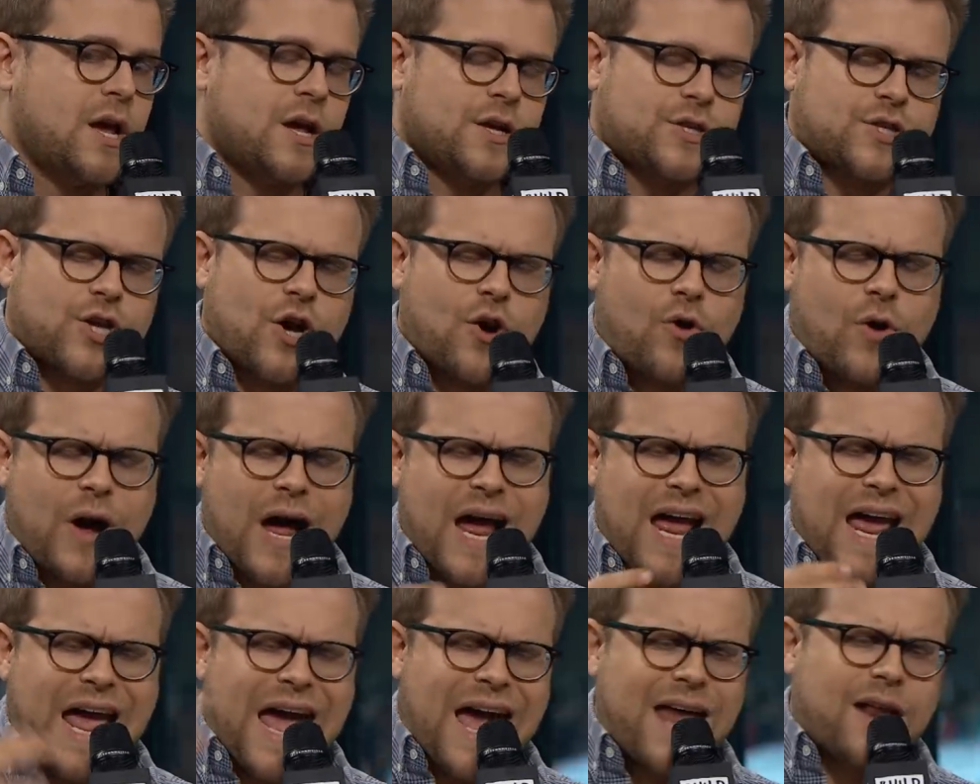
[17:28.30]
So
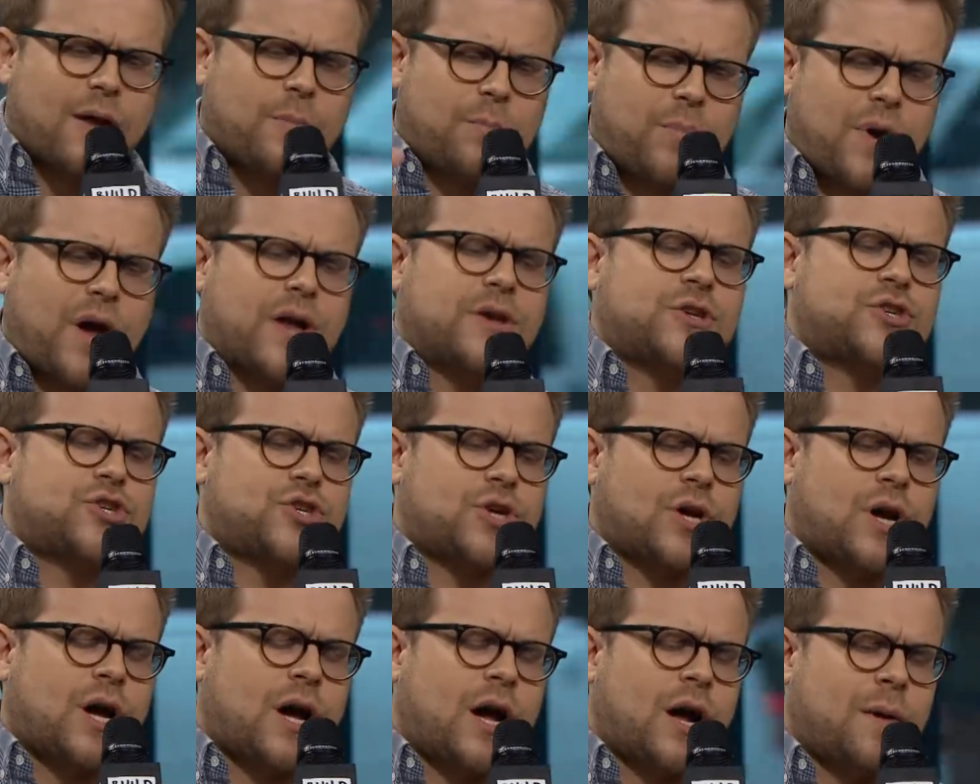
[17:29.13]
I had a bunch
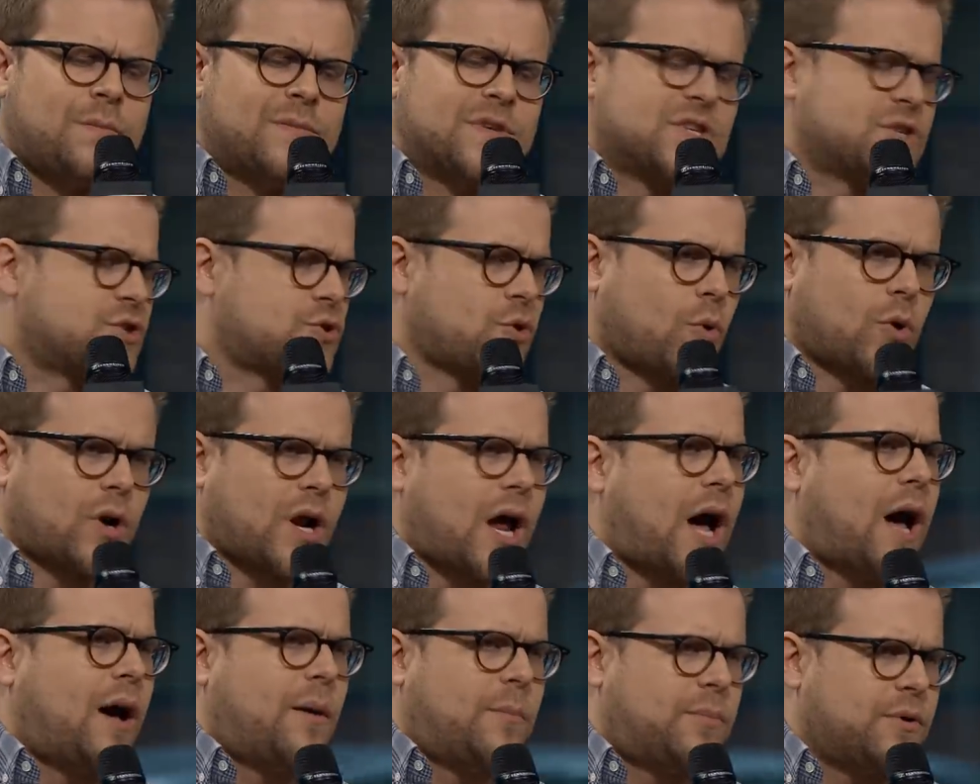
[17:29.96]
um, stored
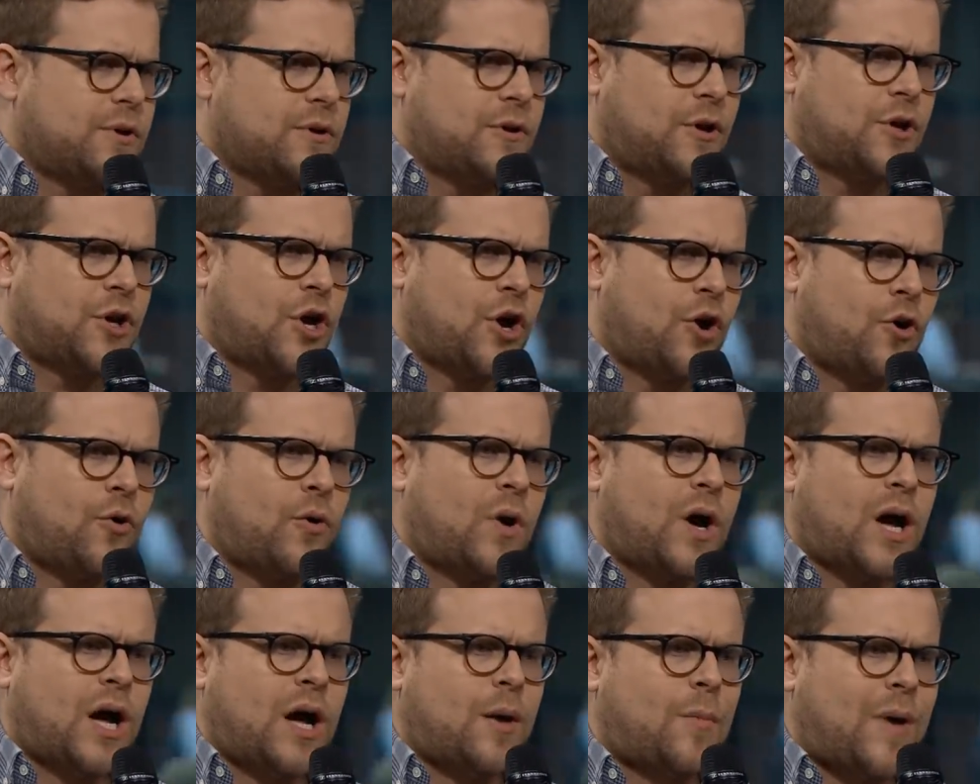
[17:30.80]
up, you know?
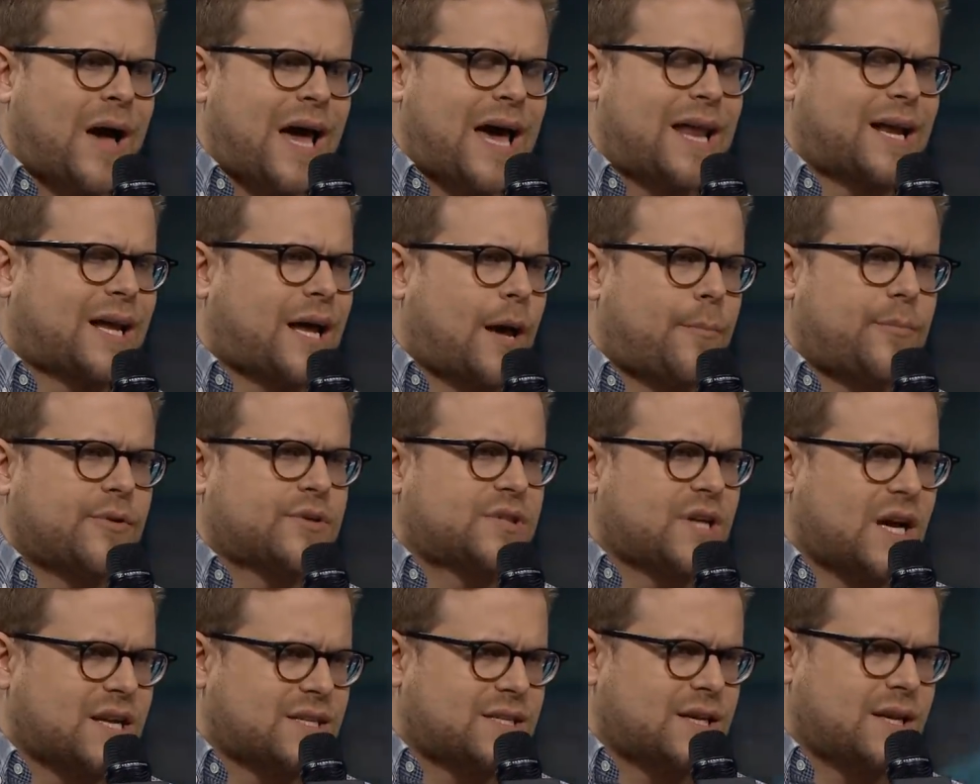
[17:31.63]
Um, I had a couple
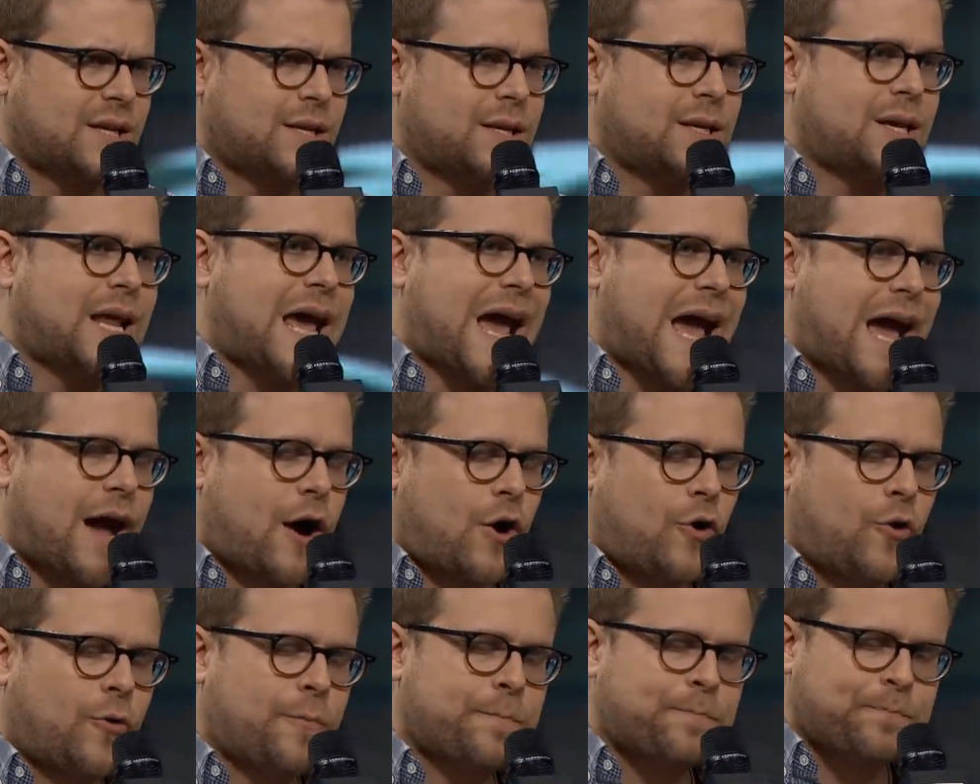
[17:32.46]
dozen.
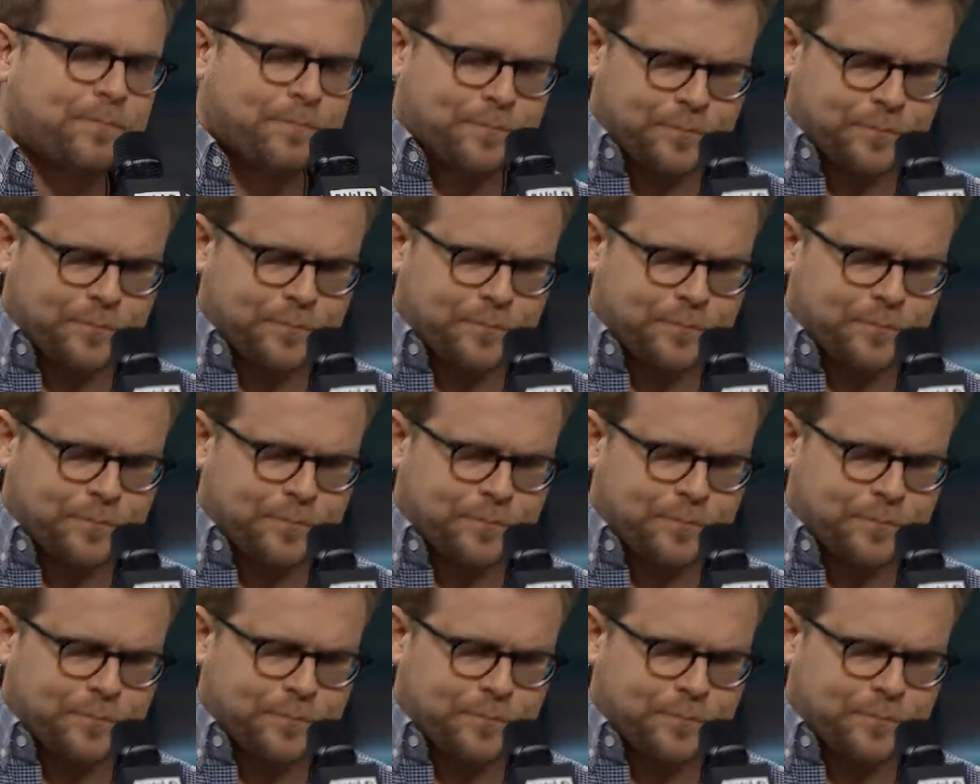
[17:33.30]
Now,